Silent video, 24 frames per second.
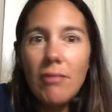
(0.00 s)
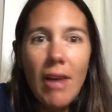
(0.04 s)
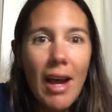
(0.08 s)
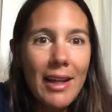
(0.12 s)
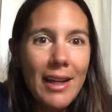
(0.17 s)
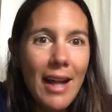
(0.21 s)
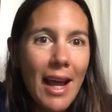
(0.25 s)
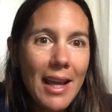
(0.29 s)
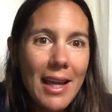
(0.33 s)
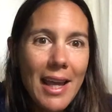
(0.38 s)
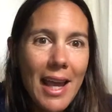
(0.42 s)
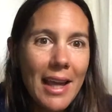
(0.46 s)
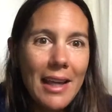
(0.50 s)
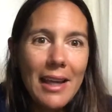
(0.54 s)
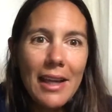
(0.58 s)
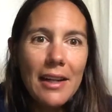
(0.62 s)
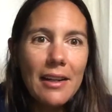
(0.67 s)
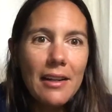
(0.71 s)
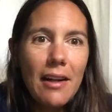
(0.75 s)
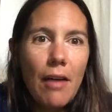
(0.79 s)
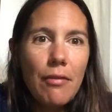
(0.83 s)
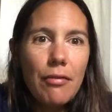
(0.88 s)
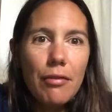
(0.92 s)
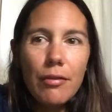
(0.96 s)
And I can't get
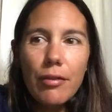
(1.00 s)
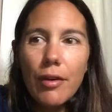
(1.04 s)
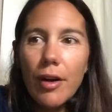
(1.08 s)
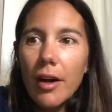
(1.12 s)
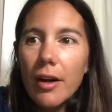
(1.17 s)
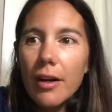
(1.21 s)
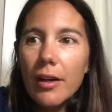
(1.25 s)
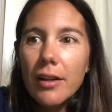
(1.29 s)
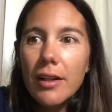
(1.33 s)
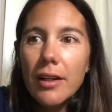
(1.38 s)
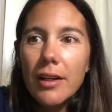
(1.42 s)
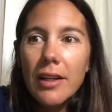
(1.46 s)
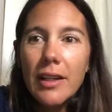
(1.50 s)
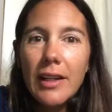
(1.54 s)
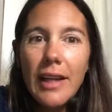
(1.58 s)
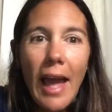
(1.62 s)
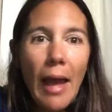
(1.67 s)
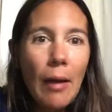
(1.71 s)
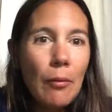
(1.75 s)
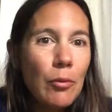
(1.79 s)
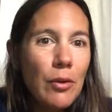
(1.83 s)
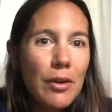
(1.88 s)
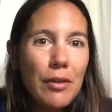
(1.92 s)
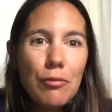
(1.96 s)
enough of her.
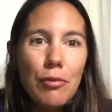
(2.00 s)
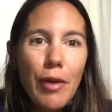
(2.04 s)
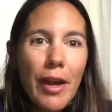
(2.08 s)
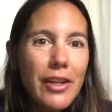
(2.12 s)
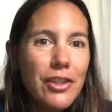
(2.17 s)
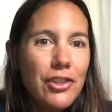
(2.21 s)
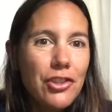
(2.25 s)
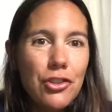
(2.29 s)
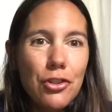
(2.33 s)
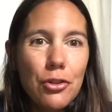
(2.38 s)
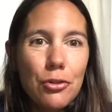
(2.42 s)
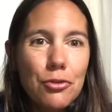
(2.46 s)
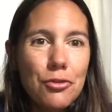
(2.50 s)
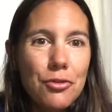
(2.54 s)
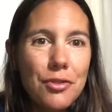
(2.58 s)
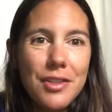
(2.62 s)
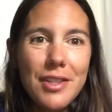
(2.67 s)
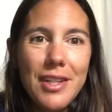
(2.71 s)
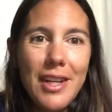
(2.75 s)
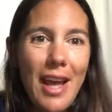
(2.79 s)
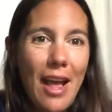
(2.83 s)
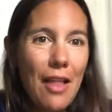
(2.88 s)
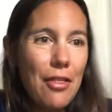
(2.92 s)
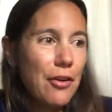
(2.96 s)
And we raise children
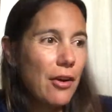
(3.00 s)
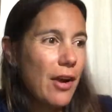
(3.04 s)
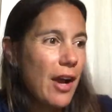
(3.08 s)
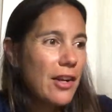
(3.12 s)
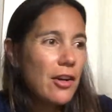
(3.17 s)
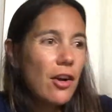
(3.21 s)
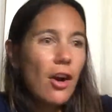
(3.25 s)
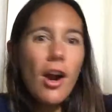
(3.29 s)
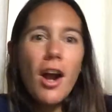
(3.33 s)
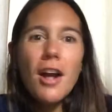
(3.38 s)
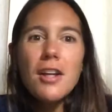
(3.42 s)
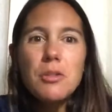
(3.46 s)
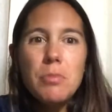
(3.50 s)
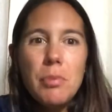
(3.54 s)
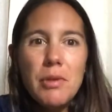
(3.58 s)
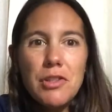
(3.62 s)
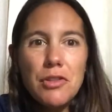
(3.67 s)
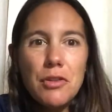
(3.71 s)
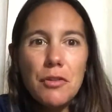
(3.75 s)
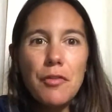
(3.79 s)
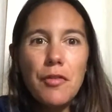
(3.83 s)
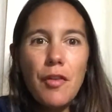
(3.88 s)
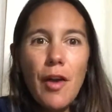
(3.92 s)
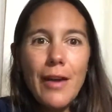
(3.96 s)
together and our
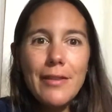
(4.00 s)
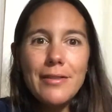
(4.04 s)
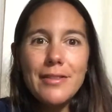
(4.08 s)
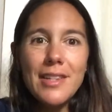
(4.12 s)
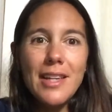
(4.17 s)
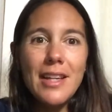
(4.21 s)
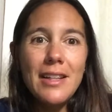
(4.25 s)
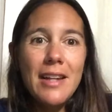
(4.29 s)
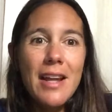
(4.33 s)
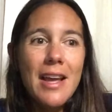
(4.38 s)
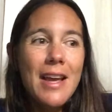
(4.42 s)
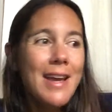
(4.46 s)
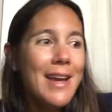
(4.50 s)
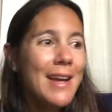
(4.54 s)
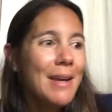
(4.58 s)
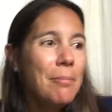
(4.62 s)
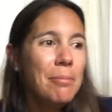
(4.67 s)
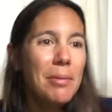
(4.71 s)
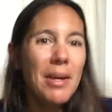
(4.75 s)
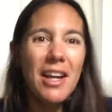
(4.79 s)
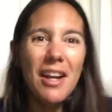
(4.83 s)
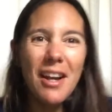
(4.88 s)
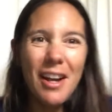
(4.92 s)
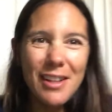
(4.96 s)
husbands are friends. And
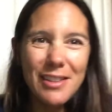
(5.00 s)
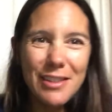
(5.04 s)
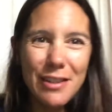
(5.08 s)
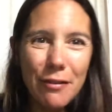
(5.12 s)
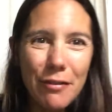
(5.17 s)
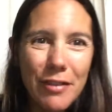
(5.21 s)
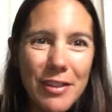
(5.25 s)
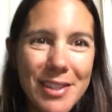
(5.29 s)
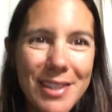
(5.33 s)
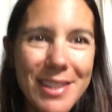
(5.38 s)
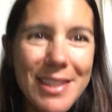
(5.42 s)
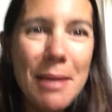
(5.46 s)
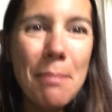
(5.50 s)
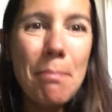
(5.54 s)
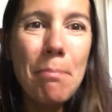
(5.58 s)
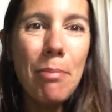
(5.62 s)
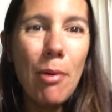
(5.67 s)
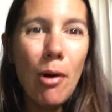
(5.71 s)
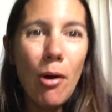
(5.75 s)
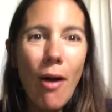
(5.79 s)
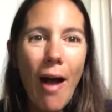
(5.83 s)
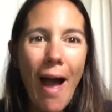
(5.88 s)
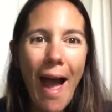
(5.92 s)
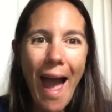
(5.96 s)
because of a
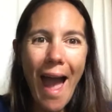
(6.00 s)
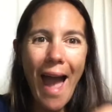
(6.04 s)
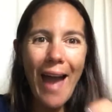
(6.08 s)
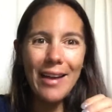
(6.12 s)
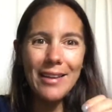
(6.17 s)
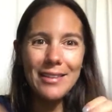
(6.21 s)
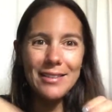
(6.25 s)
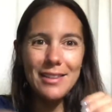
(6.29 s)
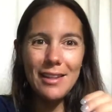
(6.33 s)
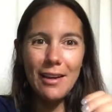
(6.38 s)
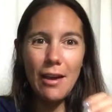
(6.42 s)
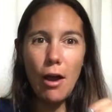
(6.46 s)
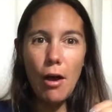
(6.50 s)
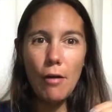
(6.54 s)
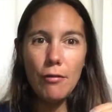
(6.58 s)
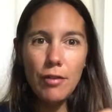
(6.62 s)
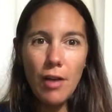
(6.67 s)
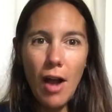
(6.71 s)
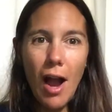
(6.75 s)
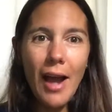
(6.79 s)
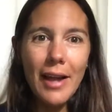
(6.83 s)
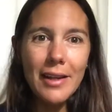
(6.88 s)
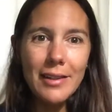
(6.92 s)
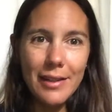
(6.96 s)
simple act of
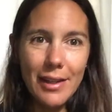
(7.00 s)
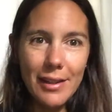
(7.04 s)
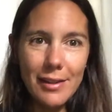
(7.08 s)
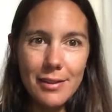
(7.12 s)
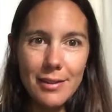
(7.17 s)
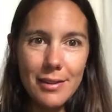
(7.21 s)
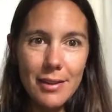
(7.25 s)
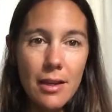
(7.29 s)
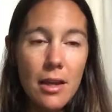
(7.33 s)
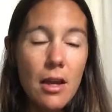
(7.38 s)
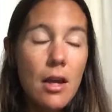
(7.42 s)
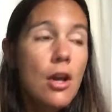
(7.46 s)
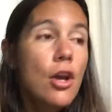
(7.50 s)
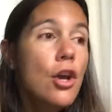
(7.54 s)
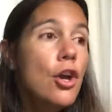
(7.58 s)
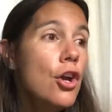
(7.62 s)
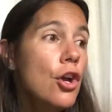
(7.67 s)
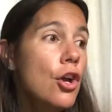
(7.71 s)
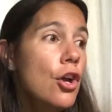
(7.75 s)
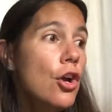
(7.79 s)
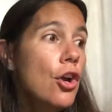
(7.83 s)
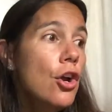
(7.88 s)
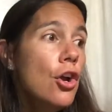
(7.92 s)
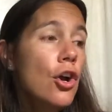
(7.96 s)
kindness.
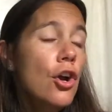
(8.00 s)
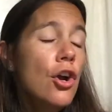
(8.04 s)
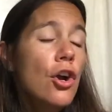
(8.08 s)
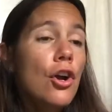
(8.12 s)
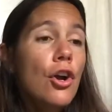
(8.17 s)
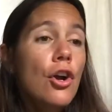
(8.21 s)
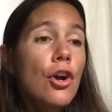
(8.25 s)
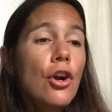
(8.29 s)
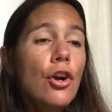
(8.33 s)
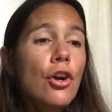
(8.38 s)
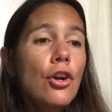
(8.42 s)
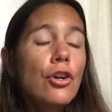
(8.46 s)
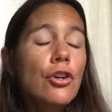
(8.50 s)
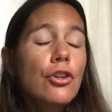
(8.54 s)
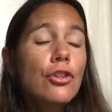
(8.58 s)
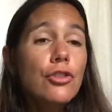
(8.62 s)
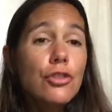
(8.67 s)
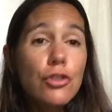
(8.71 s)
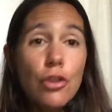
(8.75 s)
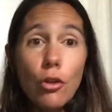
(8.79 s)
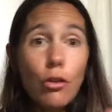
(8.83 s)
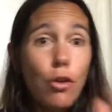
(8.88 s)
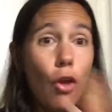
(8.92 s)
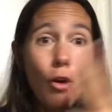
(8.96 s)

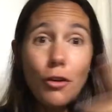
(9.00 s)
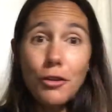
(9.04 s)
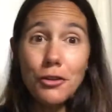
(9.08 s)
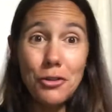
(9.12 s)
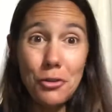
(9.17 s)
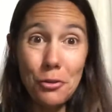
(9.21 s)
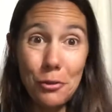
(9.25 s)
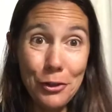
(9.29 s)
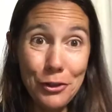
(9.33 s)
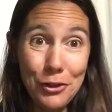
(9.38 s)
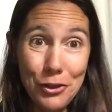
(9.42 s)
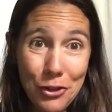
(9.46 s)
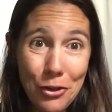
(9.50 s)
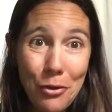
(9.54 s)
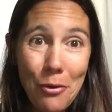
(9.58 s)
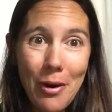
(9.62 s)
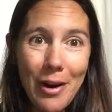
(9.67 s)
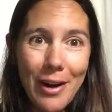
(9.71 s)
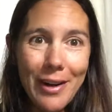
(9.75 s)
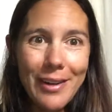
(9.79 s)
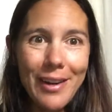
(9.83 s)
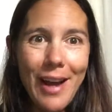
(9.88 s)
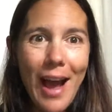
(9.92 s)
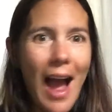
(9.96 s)
So long story
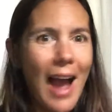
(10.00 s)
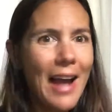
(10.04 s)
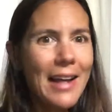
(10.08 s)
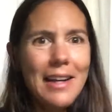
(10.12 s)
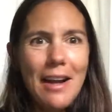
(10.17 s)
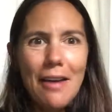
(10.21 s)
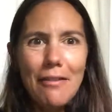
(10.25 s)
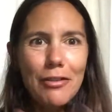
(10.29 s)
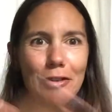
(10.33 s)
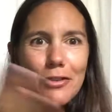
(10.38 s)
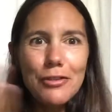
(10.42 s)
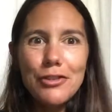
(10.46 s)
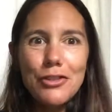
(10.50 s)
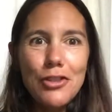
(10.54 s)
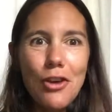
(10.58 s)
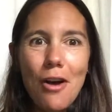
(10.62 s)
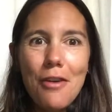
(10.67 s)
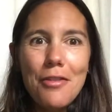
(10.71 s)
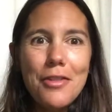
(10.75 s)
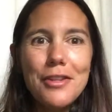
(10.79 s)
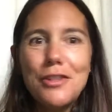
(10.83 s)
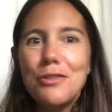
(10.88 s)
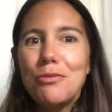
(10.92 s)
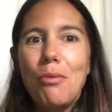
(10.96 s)
short, I never
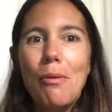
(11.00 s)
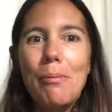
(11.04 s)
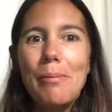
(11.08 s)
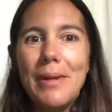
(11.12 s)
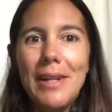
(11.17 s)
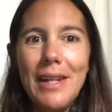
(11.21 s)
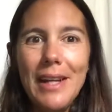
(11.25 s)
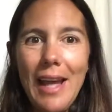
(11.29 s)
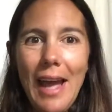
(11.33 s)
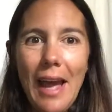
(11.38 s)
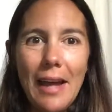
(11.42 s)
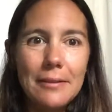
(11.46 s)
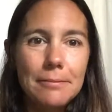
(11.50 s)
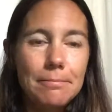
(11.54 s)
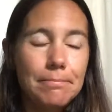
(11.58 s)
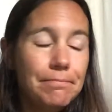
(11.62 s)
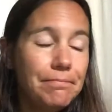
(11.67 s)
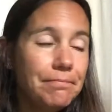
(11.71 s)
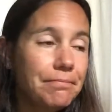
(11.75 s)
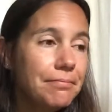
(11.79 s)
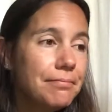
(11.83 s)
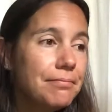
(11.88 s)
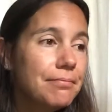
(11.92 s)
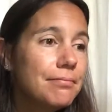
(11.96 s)
saw this woman again.
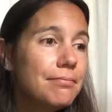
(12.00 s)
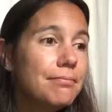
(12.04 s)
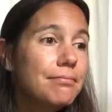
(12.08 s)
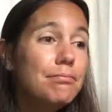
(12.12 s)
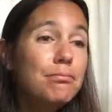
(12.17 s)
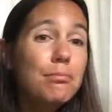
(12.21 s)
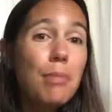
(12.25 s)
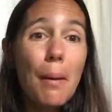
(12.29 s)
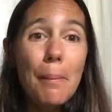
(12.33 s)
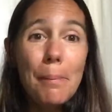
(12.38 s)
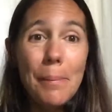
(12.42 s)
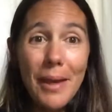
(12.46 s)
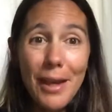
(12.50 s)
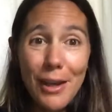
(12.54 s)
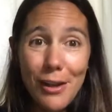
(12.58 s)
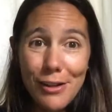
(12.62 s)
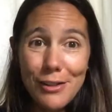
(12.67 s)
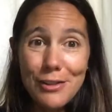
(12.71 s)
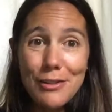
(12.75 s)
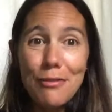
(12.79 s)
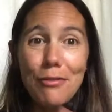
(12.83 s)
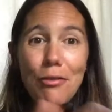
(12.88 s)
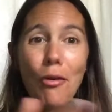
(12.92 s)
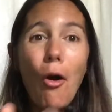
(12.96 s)
But
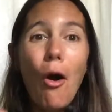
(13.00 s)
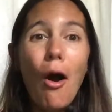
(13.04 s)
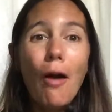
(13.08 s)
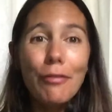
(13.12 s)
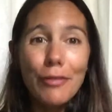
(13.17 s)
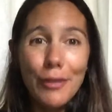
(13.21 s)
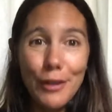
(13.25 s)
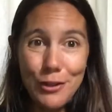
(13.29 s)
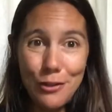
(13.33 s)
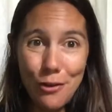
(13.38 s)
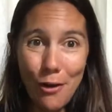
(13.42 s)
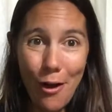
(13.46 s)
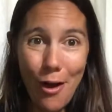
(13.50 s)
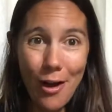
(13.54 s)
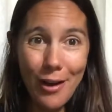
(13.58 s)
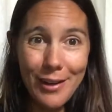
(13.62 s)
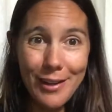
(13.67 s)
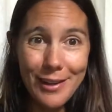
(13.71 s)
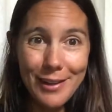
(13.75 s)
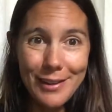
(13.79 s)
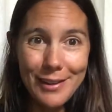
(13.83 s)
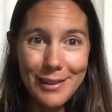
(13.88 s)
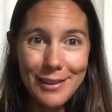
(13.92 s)
because of Cawfeetawk,